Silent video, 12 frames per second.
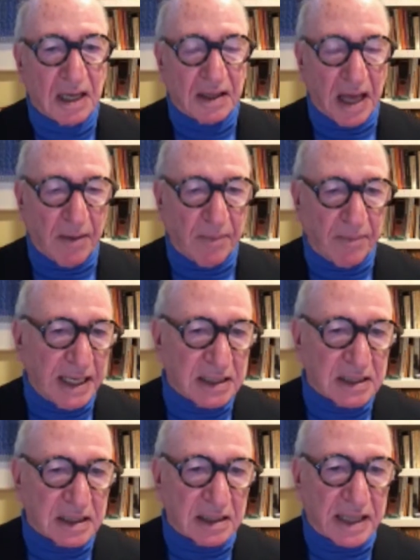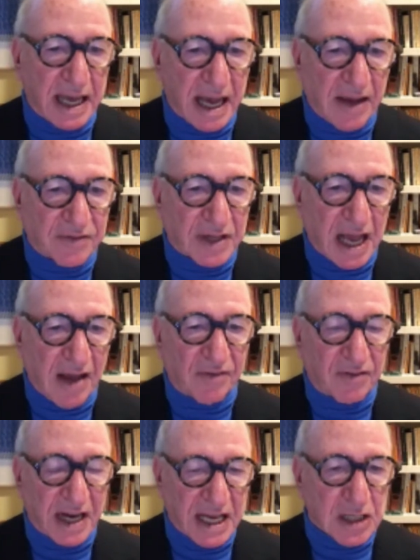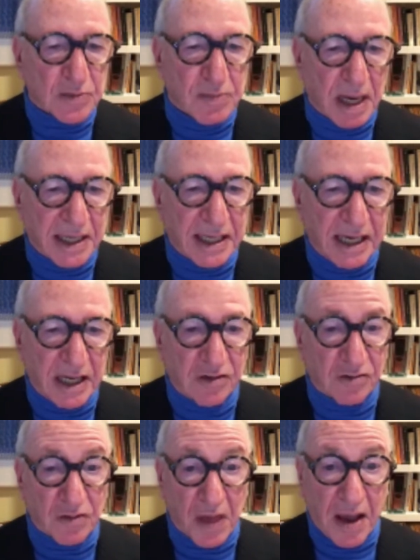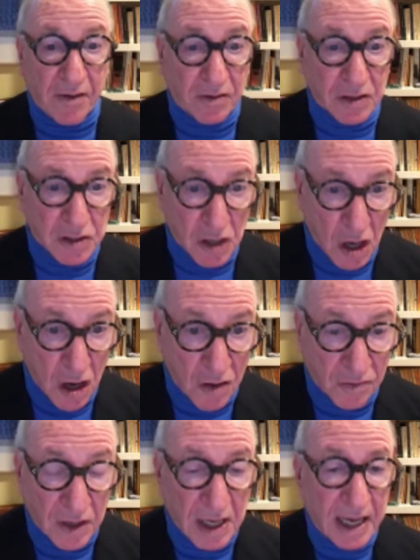That means that they have to have less money in their reserve